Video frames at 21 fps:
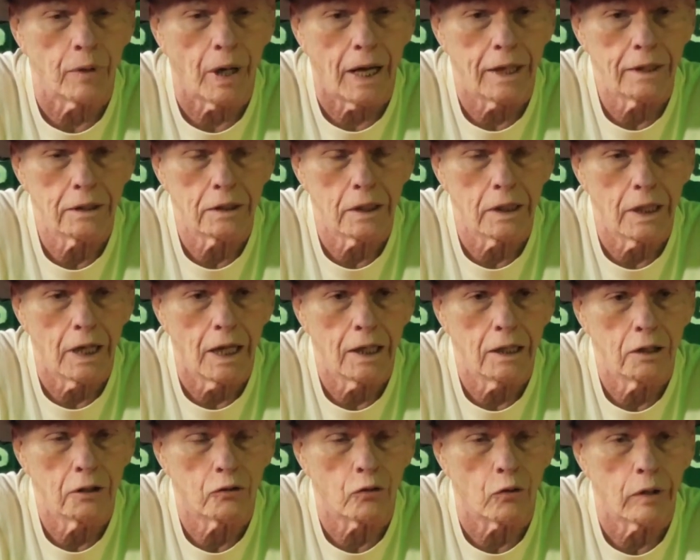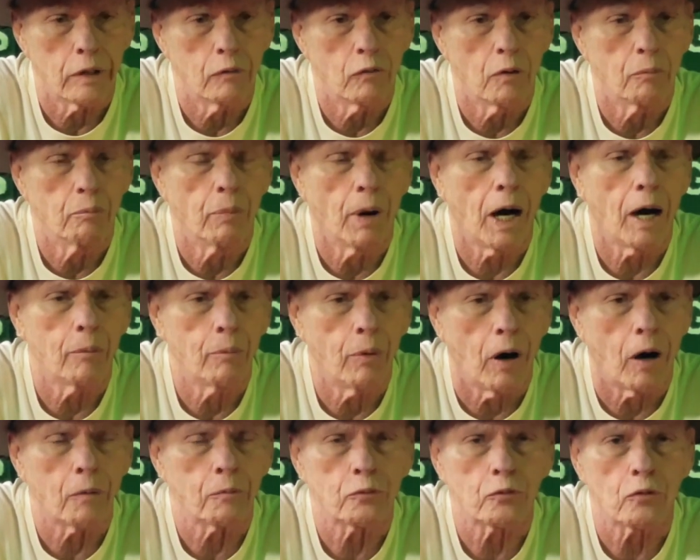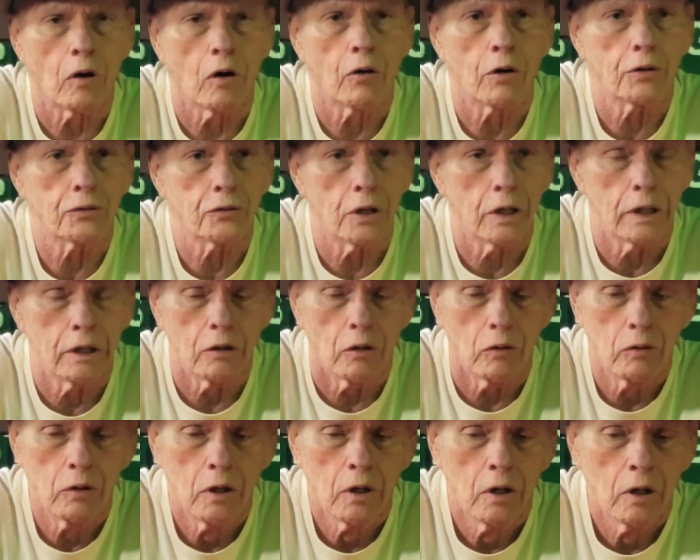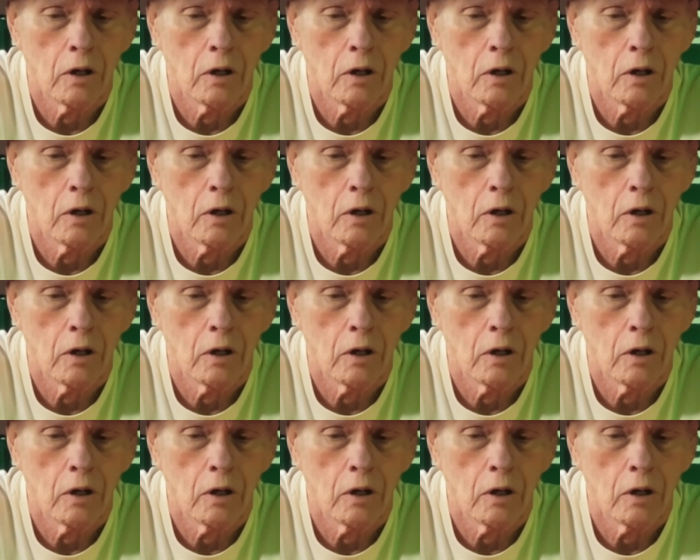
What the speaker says: 1983 with Bob Armstrong as a heel.